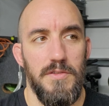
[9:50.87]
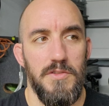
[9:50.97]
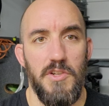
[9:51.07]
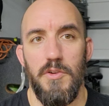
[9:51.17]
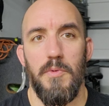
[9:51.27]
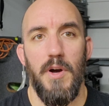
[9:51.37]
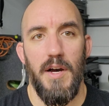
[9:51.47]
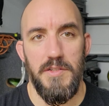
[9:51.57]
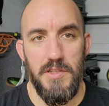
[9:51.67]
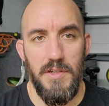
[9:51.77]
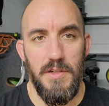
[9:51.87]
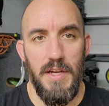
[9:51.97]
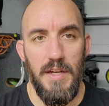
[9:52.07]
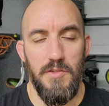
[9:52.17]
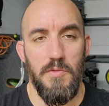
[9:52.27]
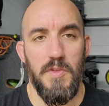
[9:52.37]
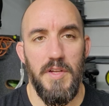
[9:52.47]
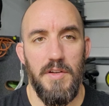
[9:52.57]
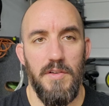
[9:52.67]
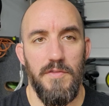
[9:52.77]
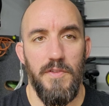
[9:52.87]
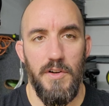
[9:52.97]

Jiri Prochazka and you think of